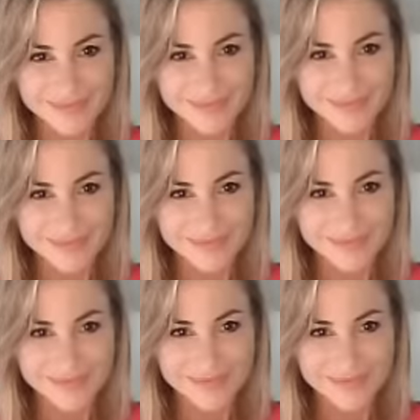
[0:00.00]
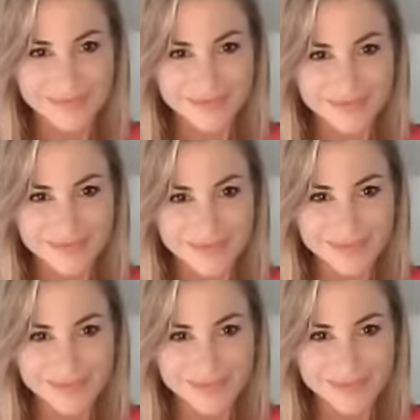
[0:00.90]

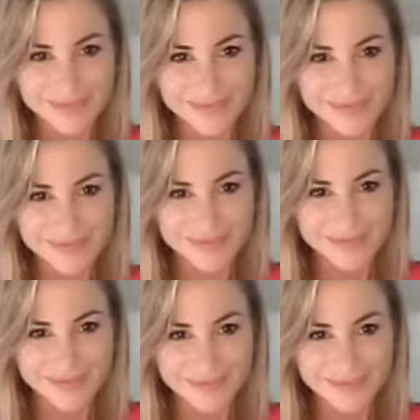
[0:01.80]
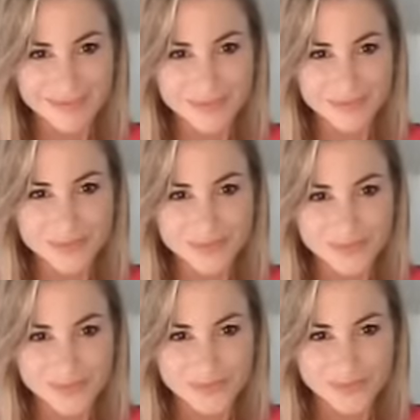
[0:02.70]

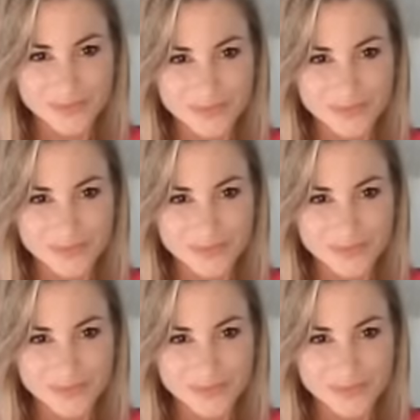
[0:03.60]
This person isn't speaking.